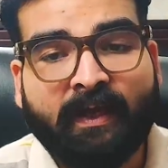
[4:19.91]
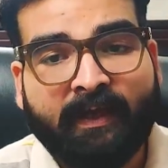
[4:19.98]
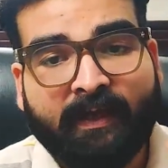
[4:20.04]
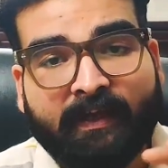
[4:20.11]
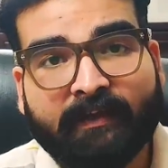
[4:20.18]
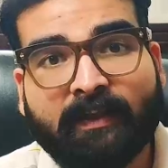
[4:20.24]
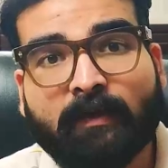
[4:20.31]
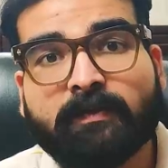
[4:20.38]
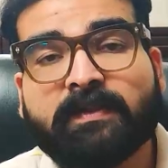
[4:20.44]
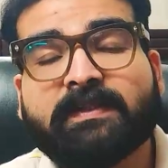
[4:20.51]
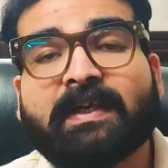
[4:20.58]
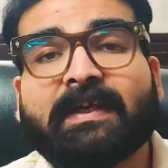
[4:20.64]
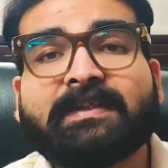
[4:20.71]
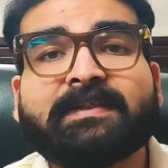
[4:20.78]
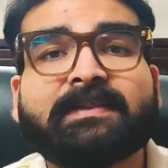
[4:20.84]
8th house is
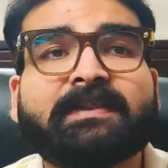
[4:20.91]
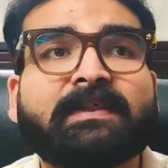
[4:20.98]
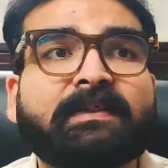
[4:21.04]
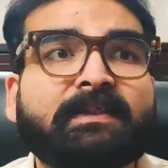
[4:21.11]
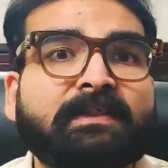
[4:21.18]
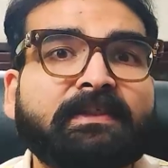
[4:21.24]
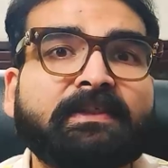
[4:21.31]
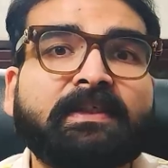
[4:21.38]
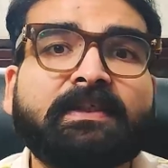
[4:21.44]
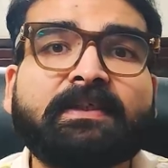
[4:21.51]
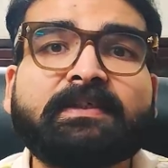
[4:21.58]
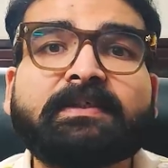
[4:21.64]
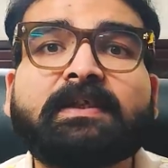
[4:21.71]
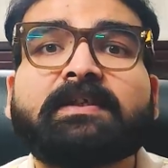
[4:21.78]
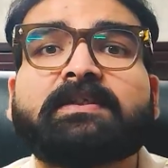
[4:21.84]
accident,
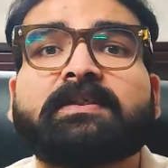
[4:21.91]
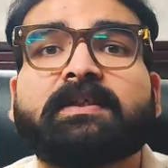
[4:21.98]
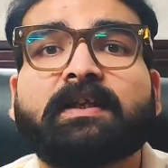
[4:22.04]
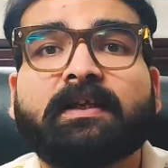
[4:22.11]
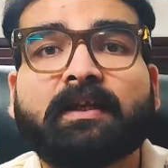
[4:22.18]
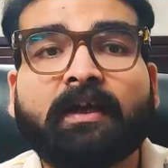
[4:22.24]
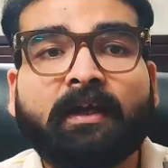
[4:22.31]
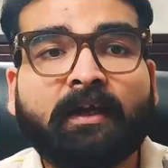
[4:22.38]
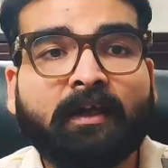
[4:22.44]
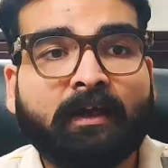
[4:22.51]
injury, surgery,